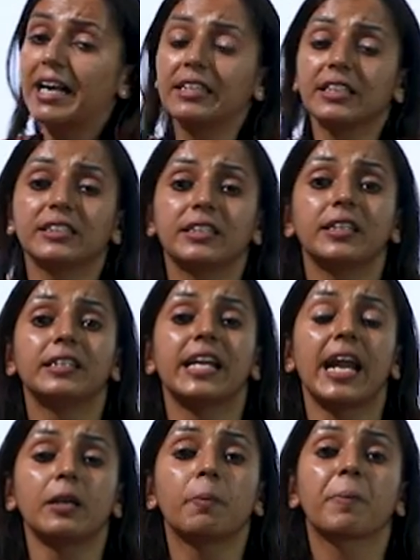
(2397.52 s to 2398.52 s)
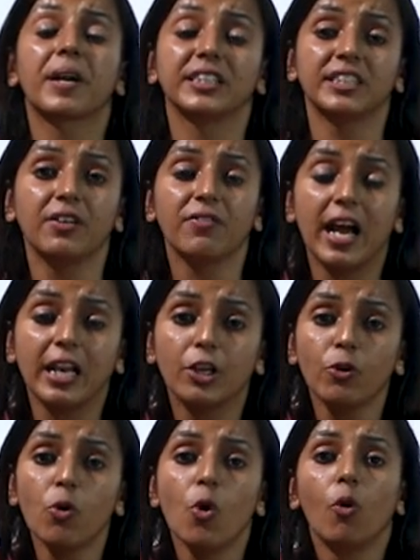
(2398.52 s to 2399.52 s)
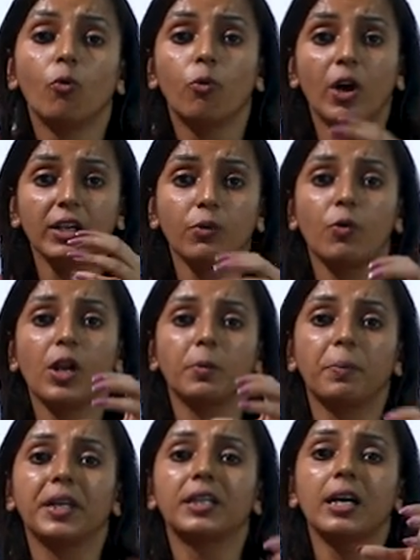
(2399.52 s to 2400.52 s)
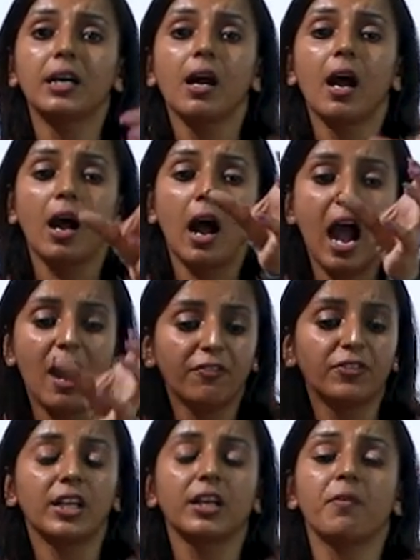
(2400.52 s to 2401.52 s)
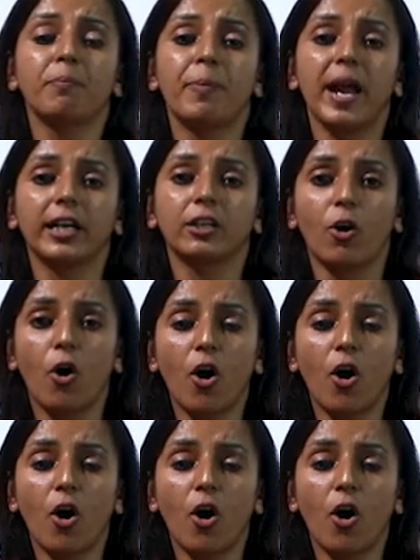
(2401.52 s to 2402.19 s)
that is the net present value. What will be the after impact